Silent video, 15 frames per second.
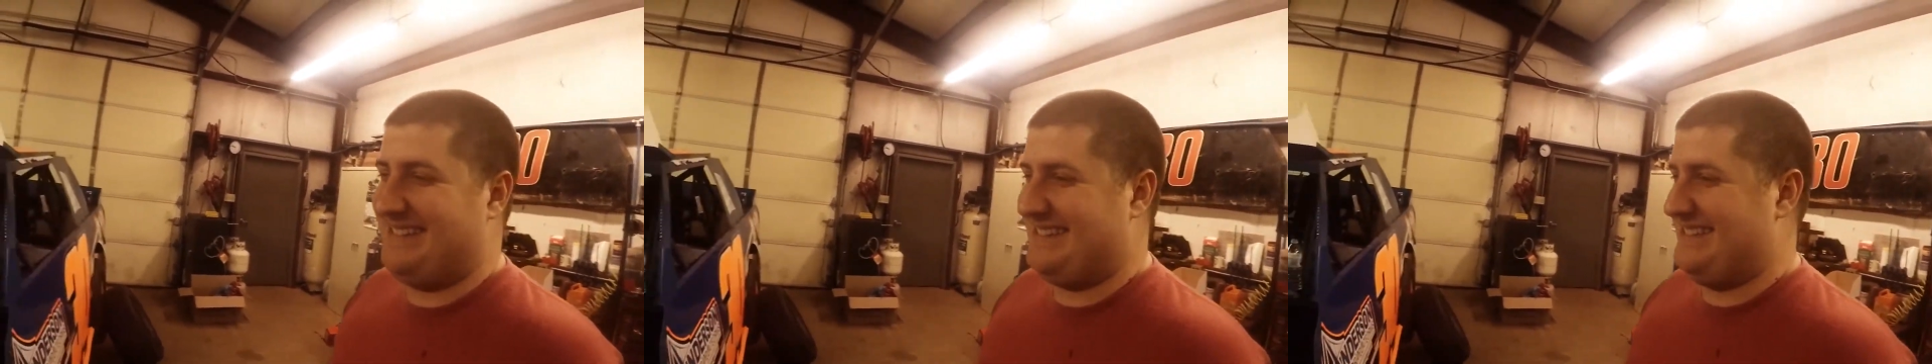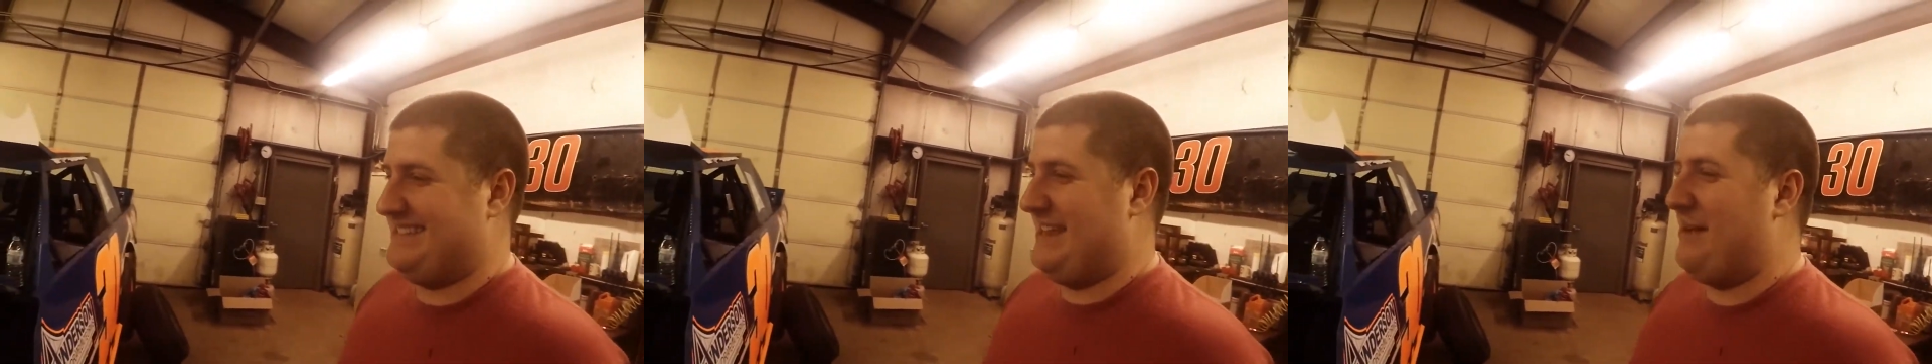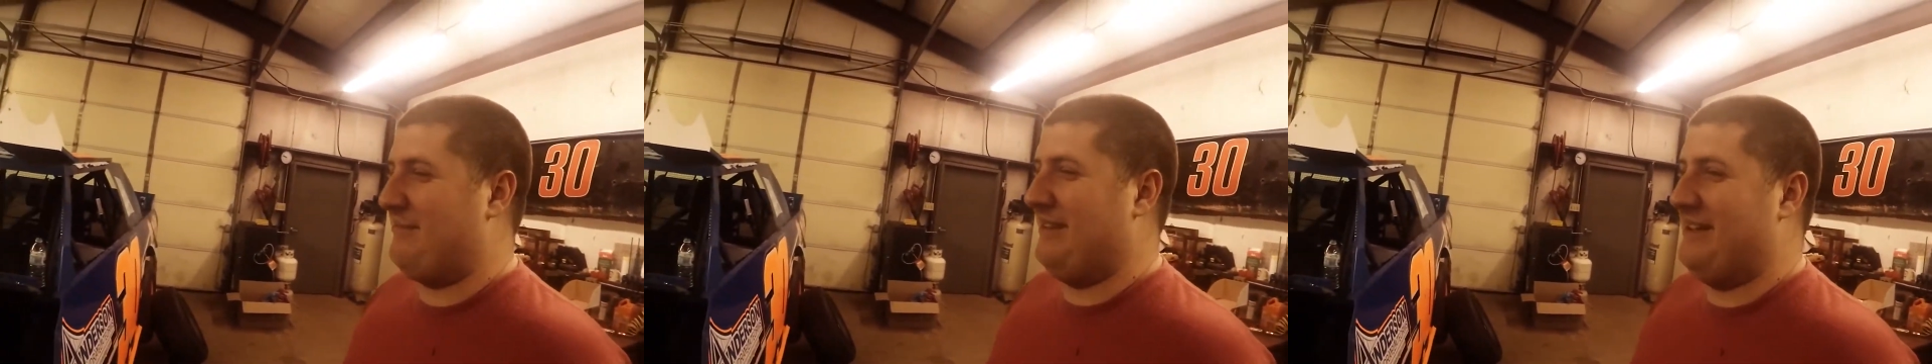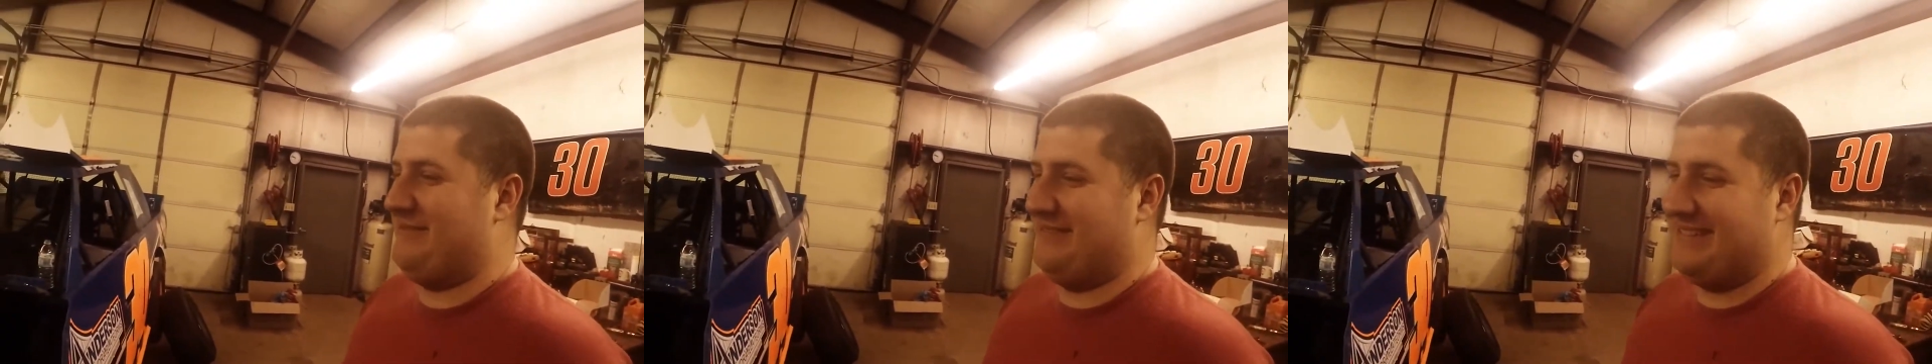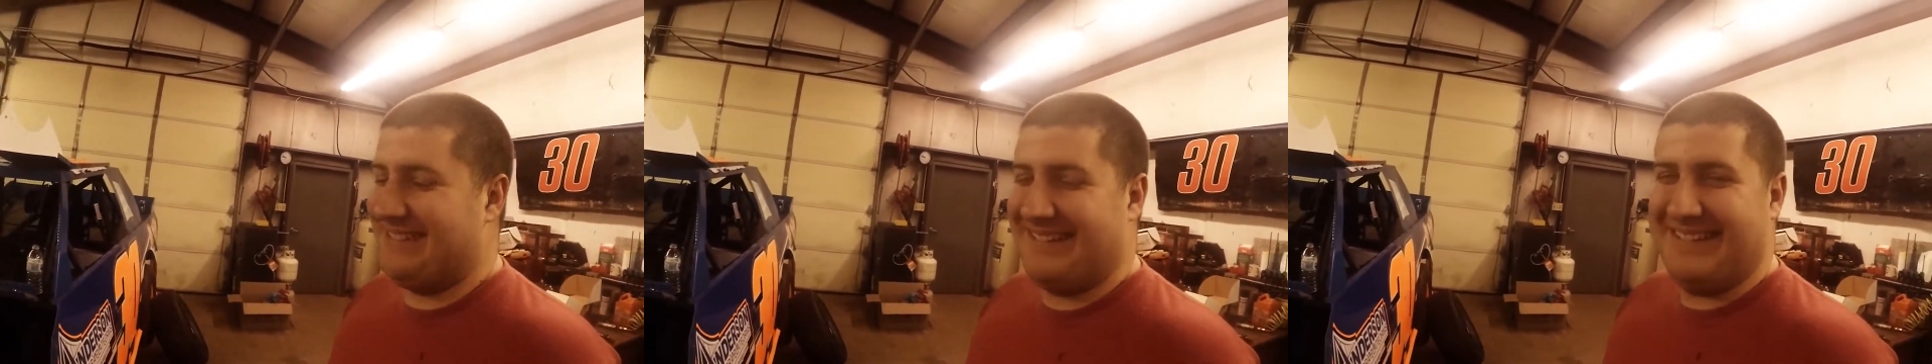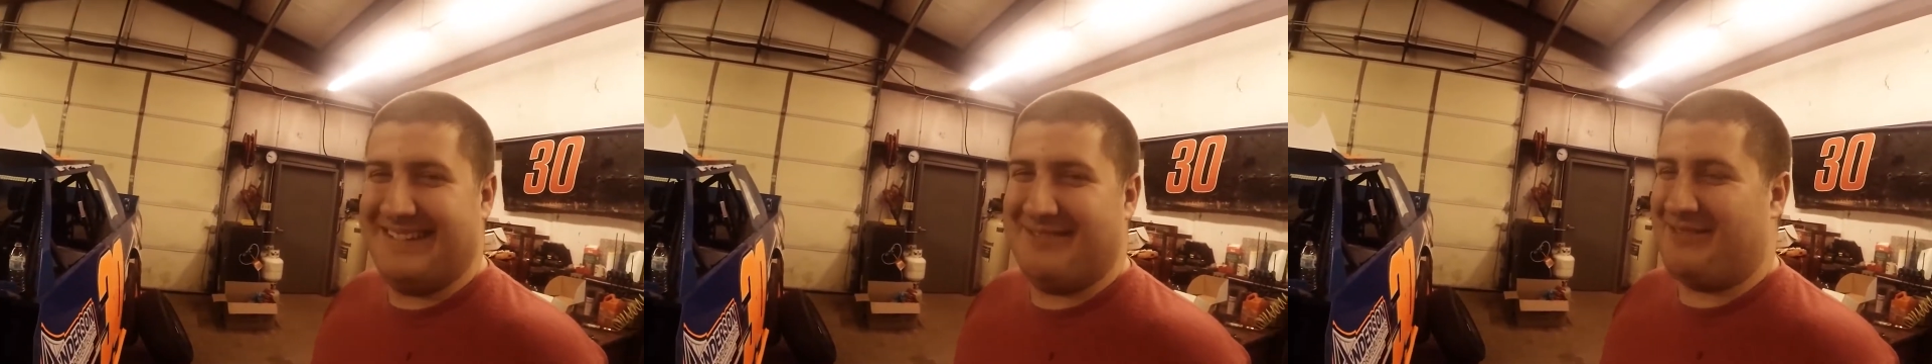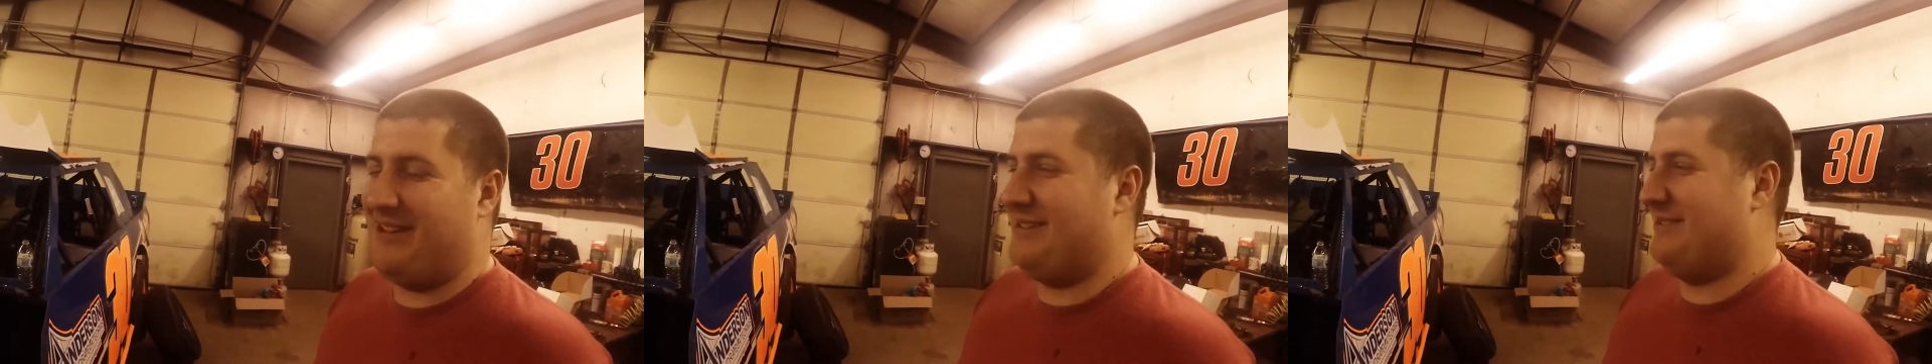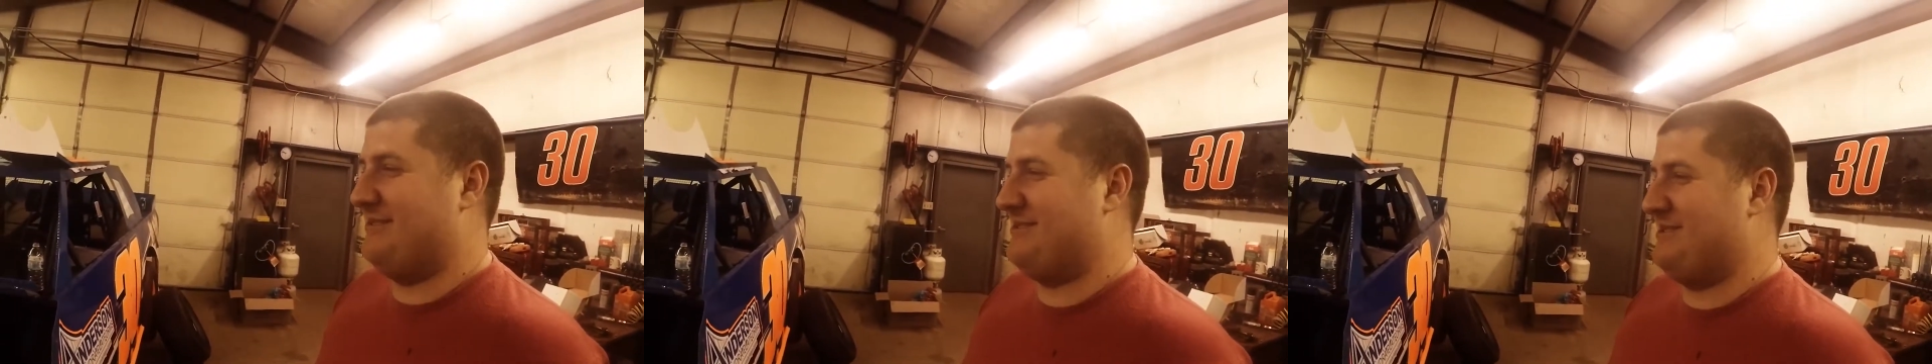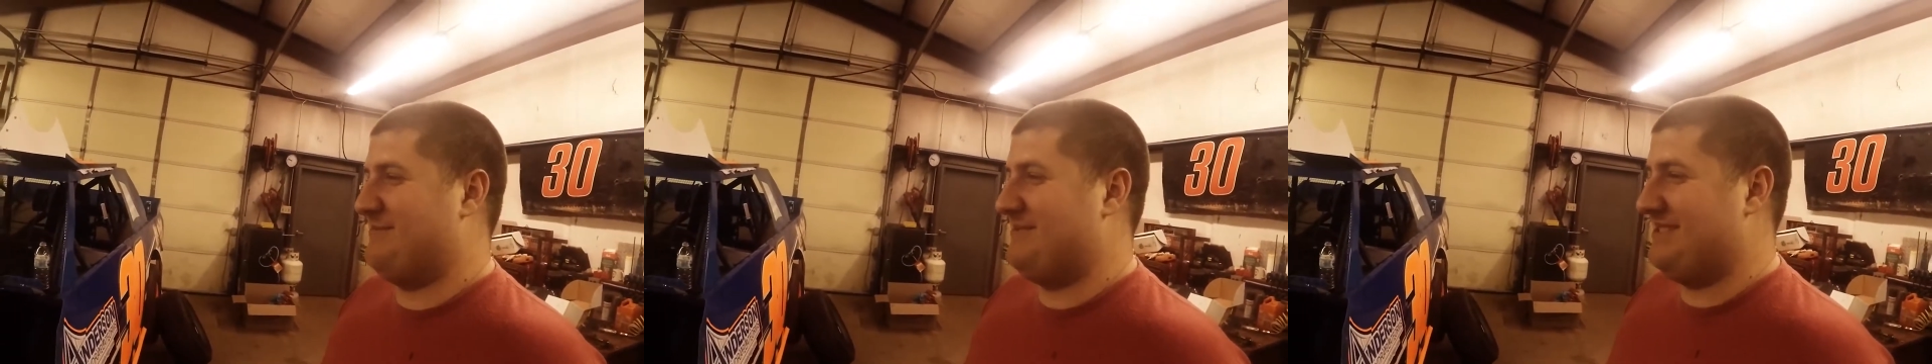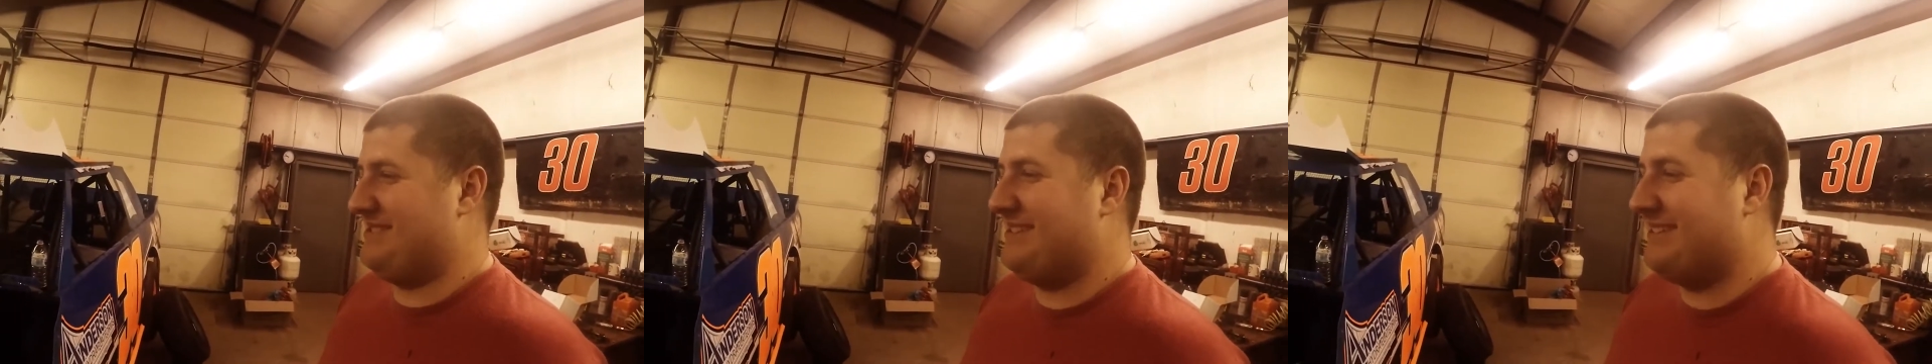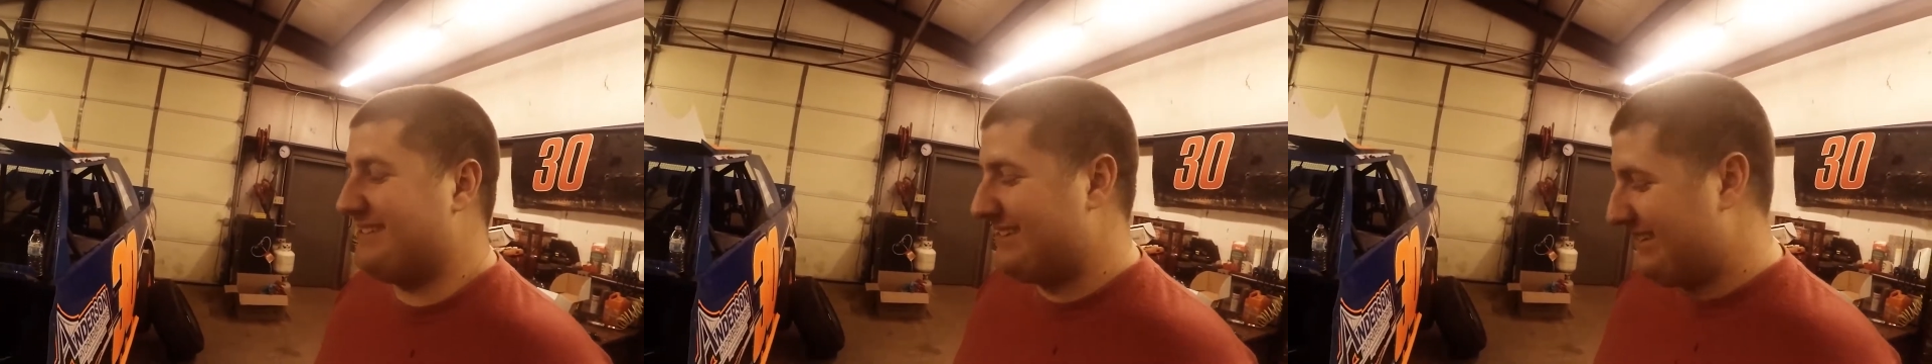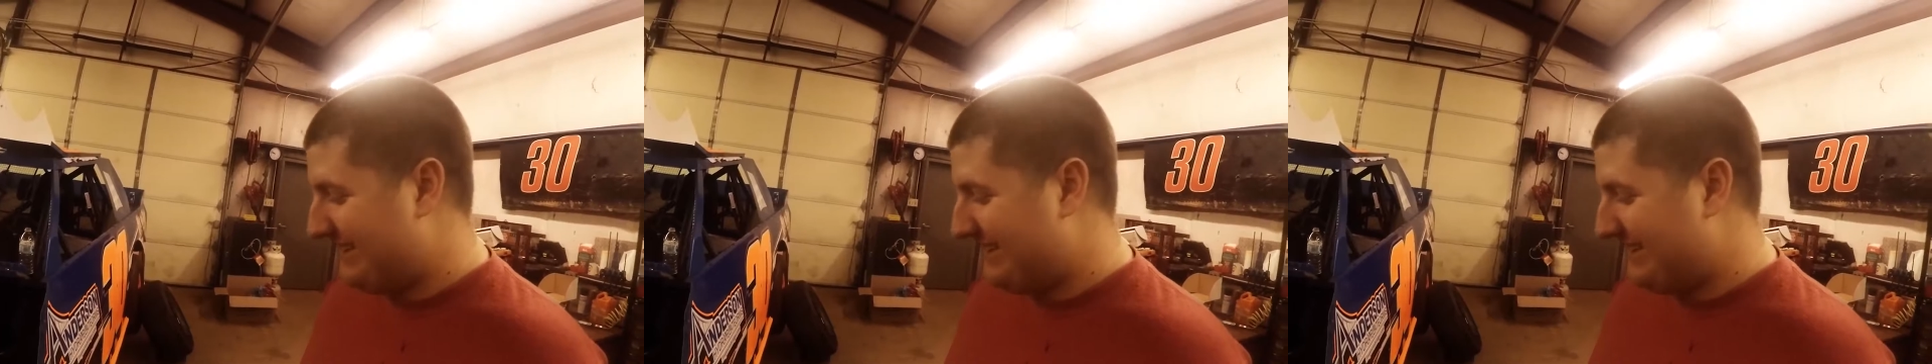Stop laughing. I'm trying to do something serious.